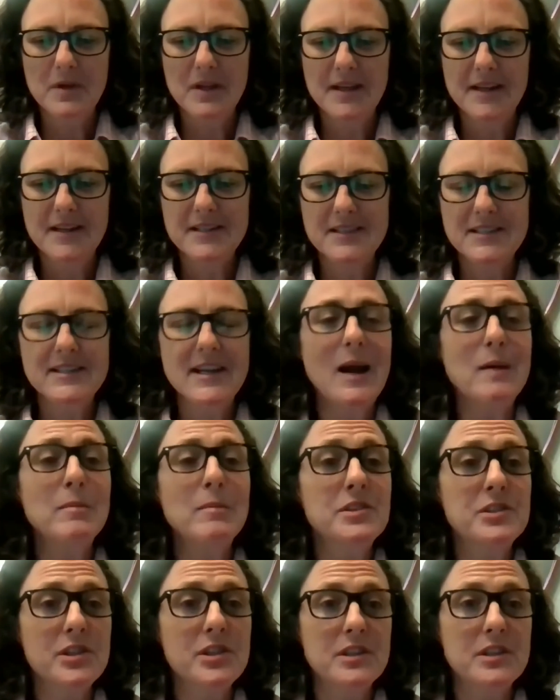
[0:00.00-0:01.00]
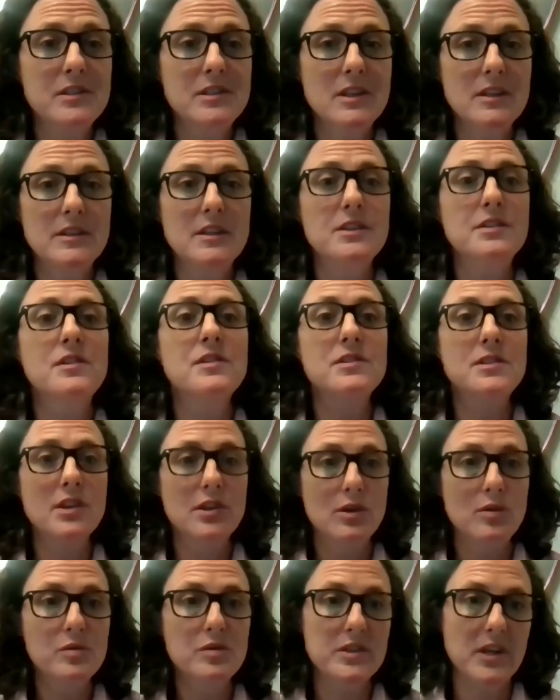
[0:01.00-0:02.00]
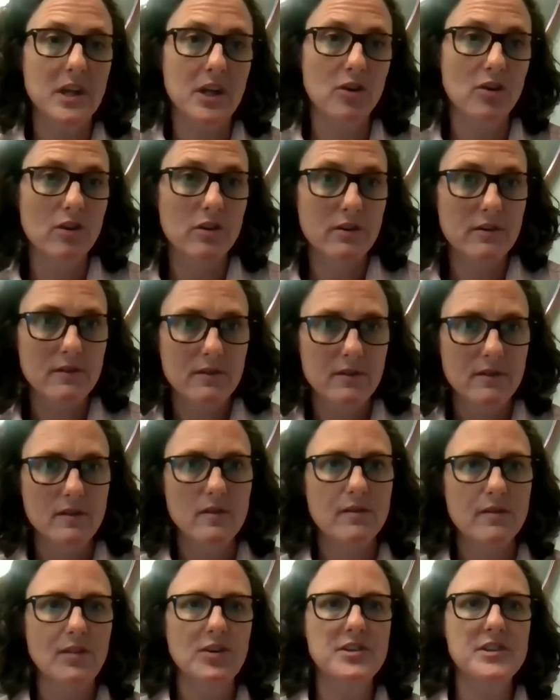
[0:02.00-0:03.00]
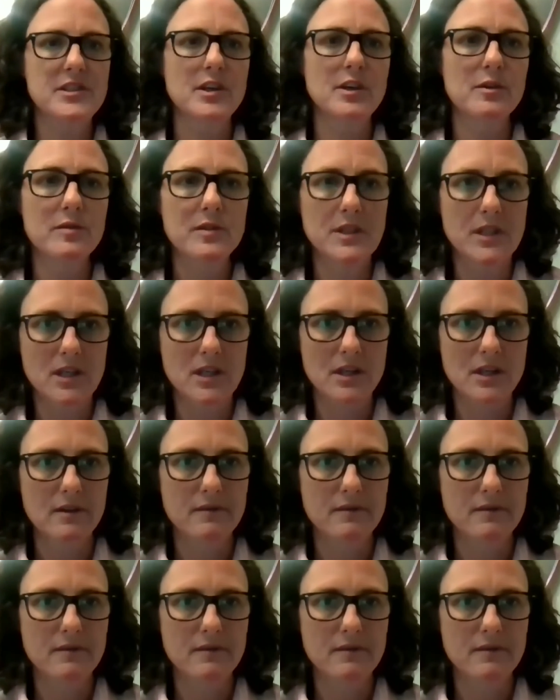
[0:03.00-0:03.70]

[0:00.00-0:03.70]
establishes that this is the new standard for DOT.